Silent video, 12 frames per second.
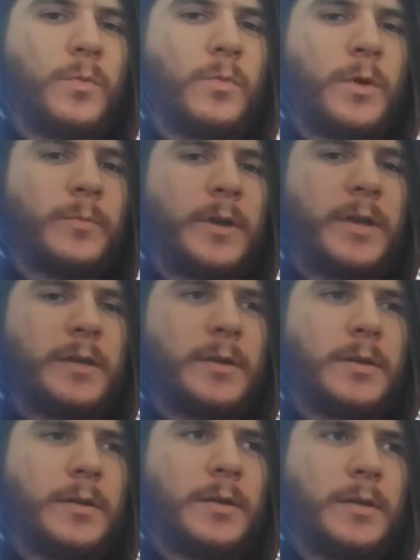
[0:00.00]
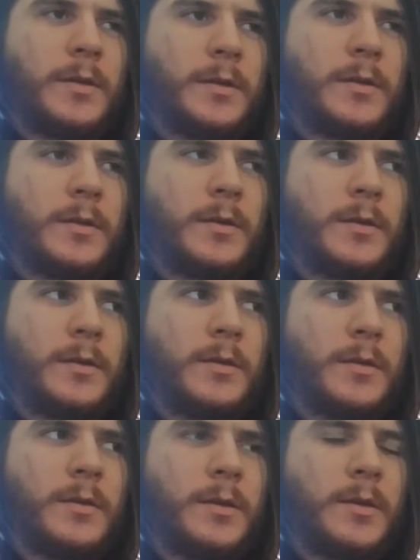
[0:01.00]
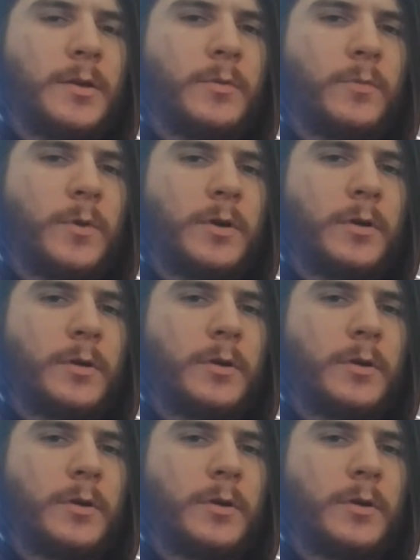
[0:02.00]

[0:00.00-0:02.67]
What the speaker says: 1 wind and 1